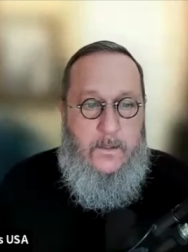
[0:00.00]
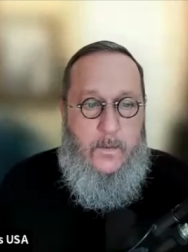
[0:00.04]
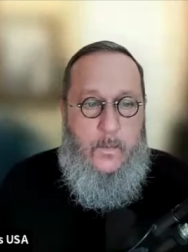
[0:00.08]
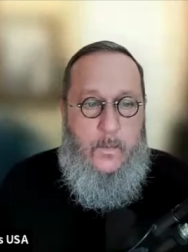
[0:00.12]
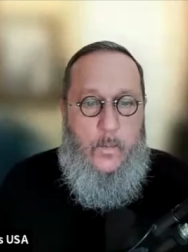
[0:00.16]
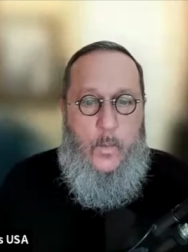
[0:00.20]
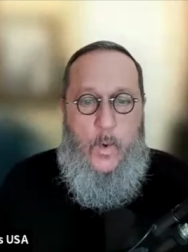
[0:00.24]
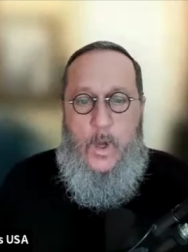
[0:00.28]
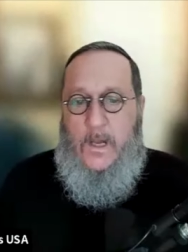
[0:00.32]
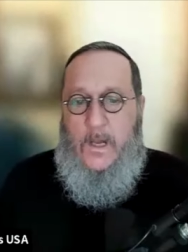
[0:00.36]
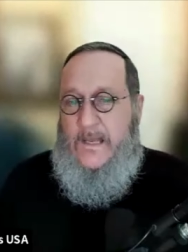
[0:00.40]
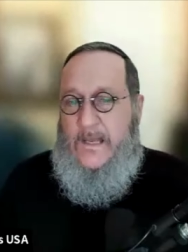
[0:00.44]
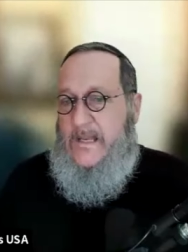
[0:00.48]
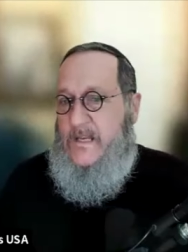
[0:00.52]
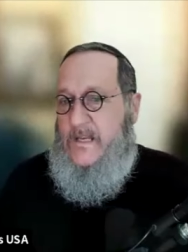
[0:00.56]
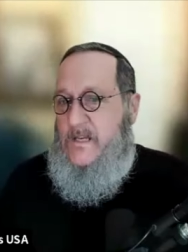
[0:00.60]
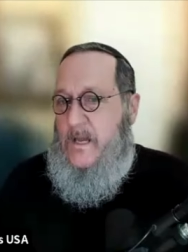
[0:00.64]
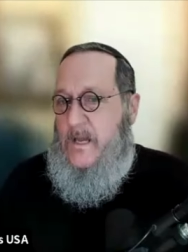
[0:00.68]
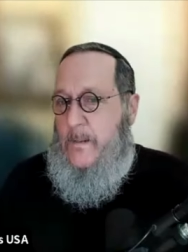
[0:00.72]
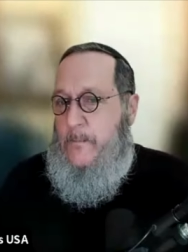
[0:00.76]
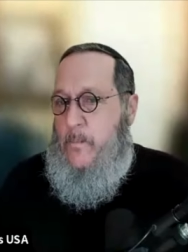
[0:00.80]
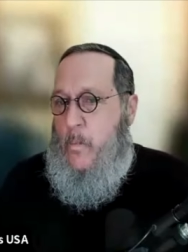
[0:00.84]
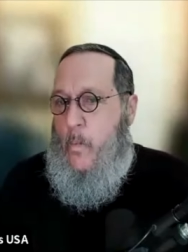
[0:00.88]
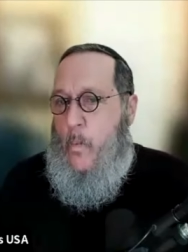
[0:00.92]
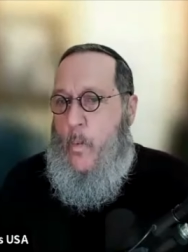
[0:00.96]
will end
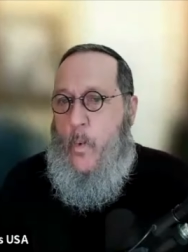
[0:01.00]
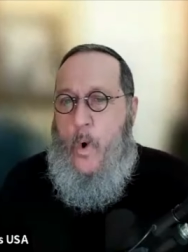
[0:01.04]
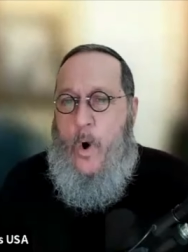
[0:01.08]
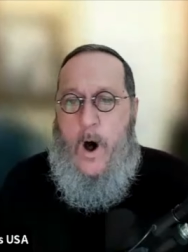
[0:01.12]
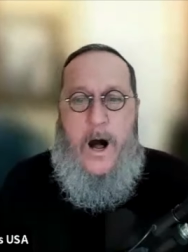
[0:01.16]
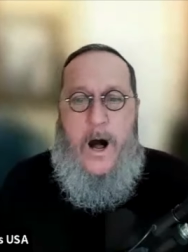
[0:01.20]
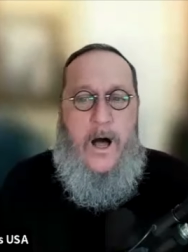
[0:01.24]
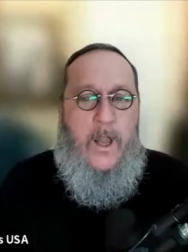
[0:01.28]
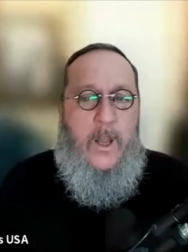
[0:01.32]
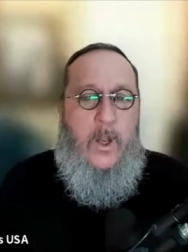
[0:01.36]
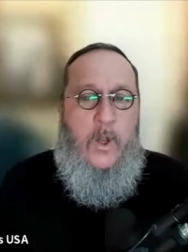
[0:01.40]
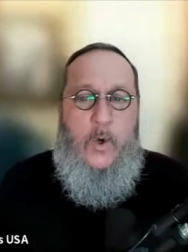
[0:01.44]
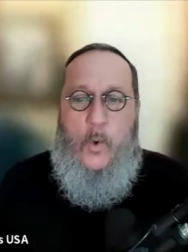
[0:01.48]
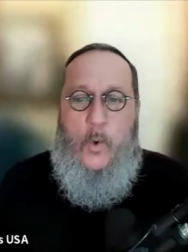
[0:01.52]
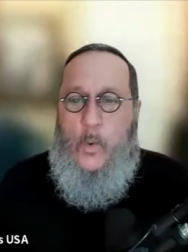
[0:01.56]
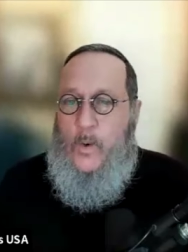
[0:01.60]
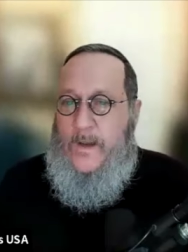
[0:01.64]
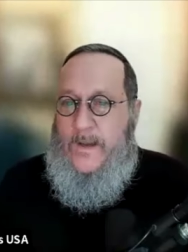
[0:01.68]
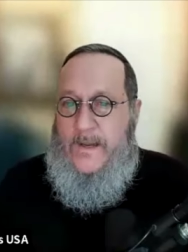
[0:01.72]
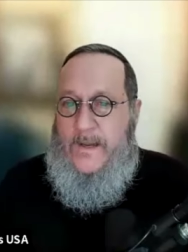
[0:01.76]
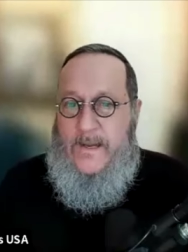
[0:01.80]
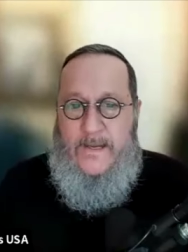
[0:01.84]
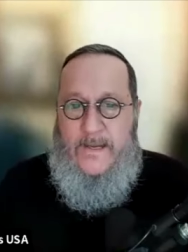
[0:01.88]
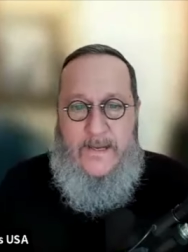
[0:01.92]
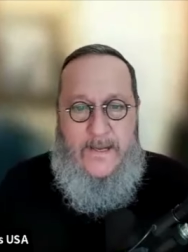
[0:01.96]
up
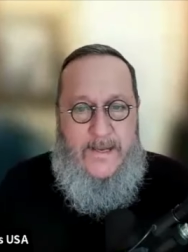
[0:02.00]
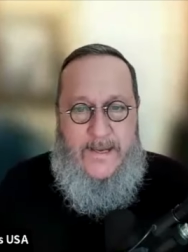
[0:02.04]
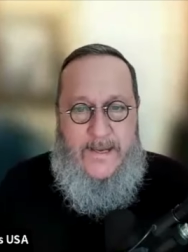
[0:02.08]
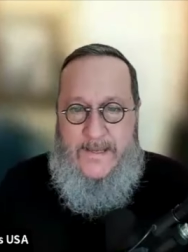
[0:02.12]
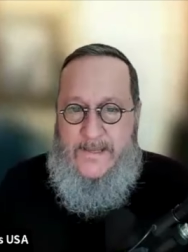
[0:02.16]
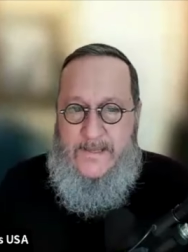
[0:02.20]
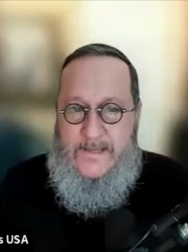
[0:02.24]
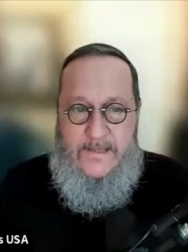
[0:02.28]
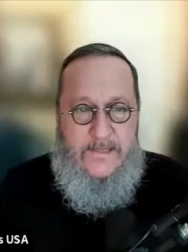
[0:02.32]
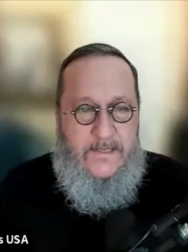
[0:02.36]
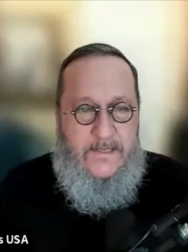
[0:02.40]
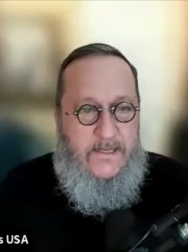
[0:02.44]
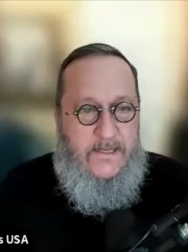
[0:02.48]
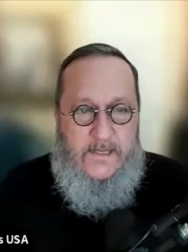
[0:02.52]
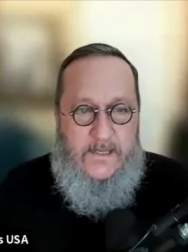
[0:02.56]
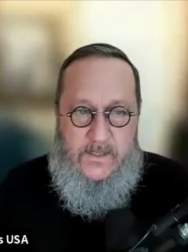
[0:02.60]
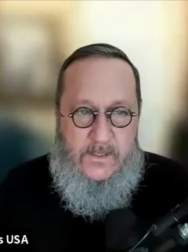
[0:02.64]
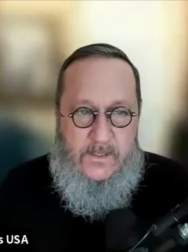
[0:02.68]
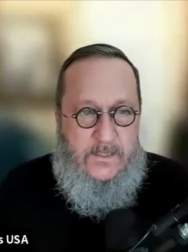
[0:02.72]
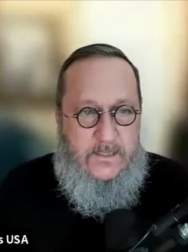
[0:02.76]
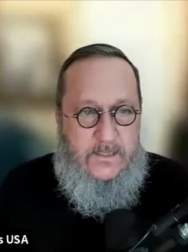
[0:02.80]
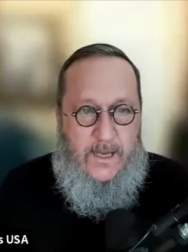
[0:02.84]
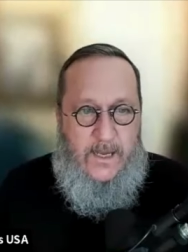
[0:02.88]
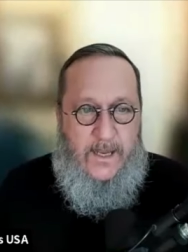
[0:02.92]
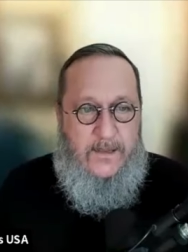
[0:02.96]
wallowing in
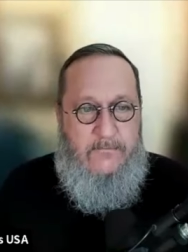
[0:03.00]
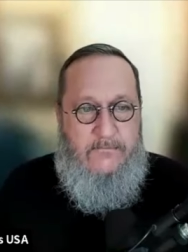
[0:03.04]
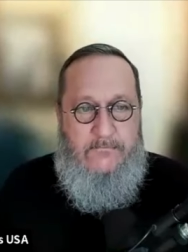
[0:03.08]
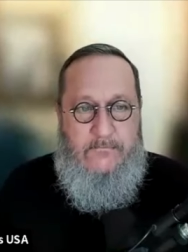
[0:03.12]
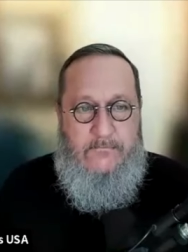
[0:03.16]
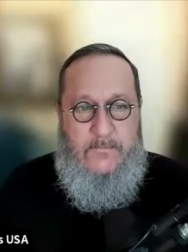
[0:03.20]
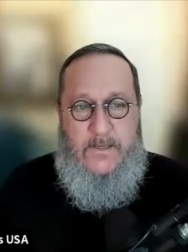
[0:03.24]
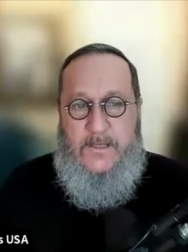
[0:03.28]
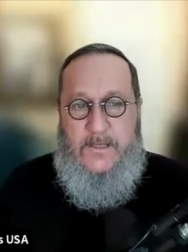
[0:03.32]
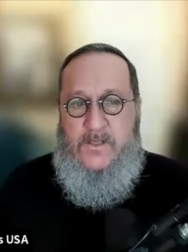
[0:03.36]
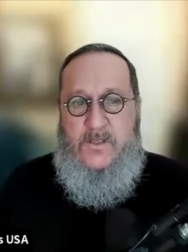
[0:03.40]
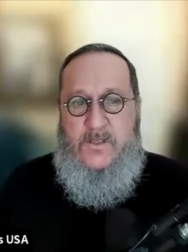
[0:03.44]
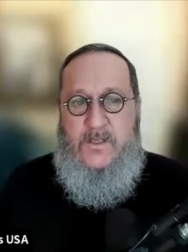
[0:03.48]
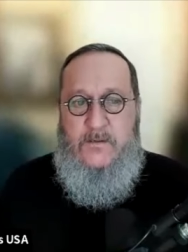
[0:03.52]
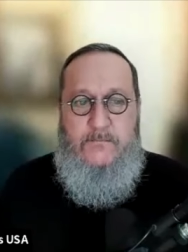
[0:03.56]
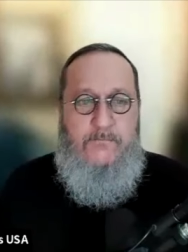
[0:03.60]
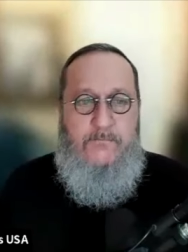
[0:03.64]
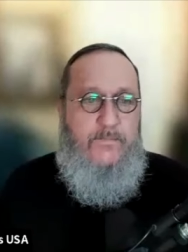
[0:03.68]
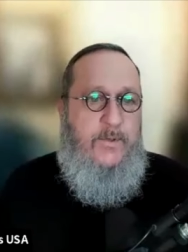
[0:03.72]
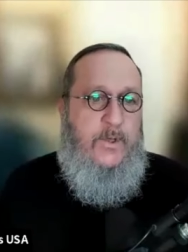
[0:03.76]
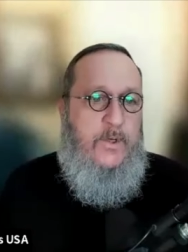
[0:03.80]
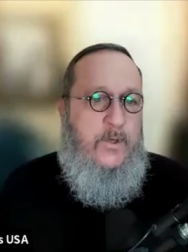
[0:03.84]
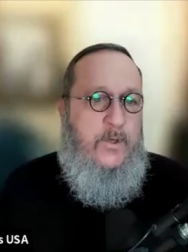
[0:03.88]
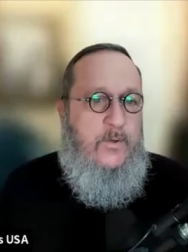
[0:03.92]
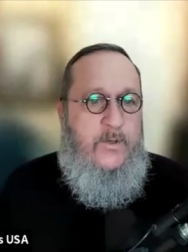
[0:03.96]
this and miss the
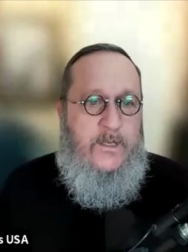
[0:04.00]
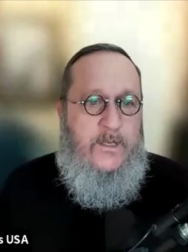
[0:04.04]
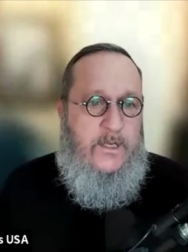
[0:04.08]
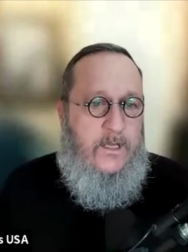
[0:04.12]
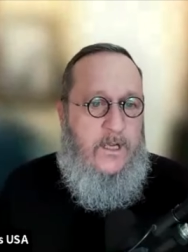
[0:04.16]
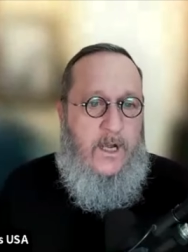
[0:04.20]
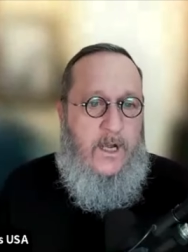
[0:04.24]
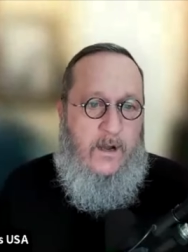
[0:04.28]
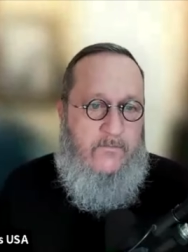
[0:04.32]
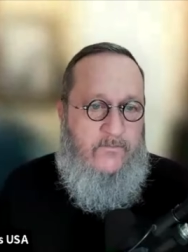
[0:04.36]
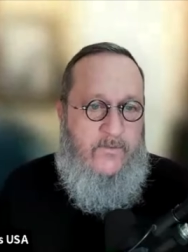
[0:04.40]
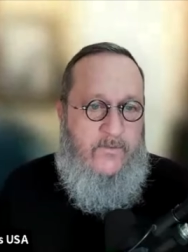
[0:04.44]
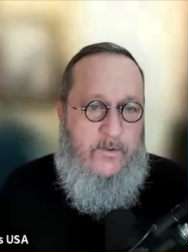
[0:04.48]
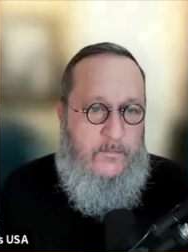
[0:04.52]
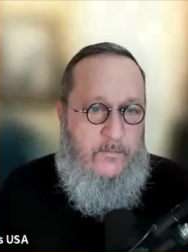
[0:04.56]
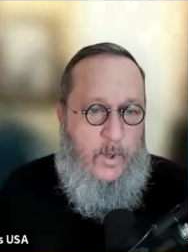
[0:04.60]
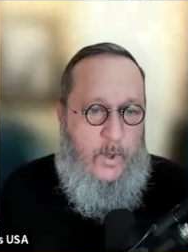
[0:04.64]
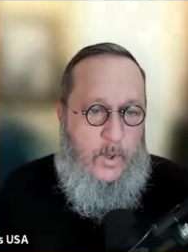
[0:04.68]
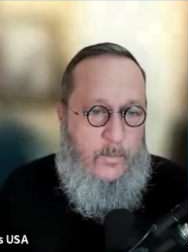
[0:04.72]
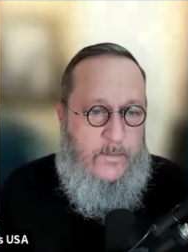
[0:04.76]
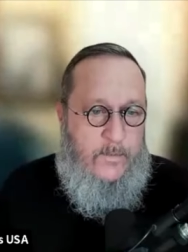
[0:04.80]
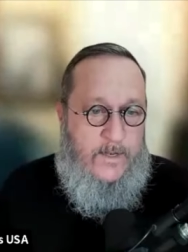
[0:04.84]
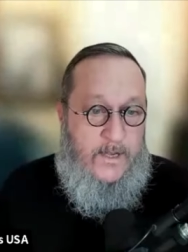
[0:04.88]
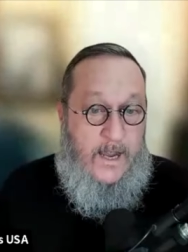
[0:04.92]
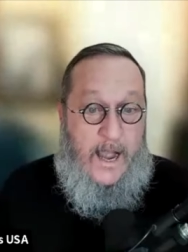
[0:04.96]
beauty of the
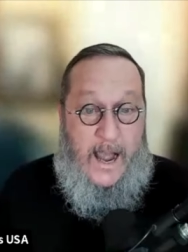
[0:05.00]
moment.